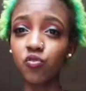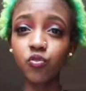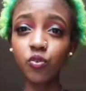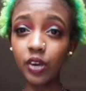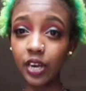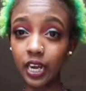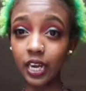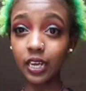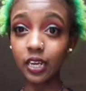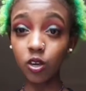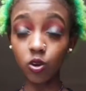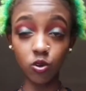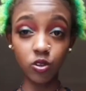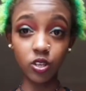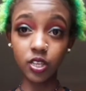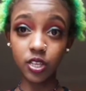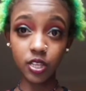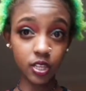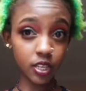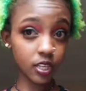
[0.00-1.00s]
freely
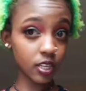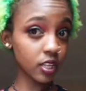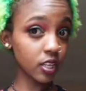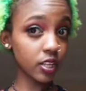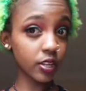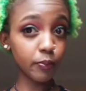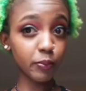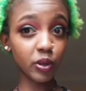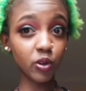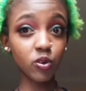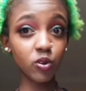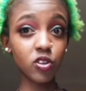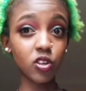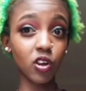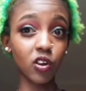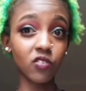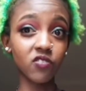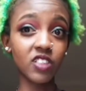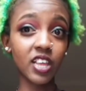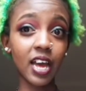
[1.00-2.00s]
because because
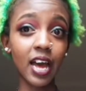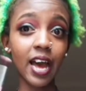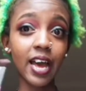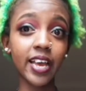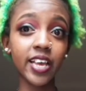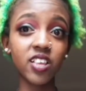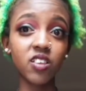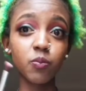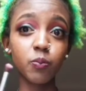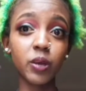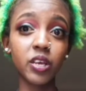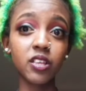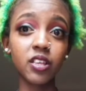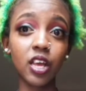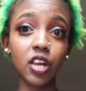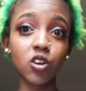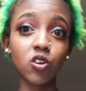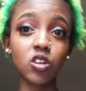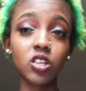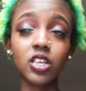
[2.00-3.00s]
of the space,
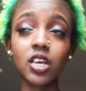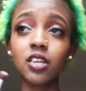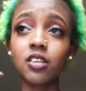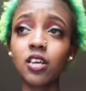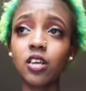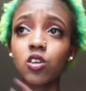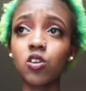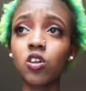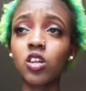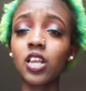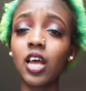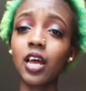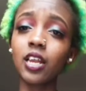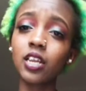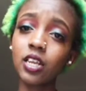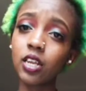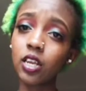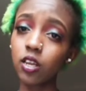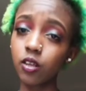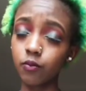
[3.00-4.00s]
and all that and all
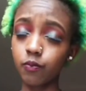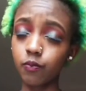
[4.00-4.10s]
that.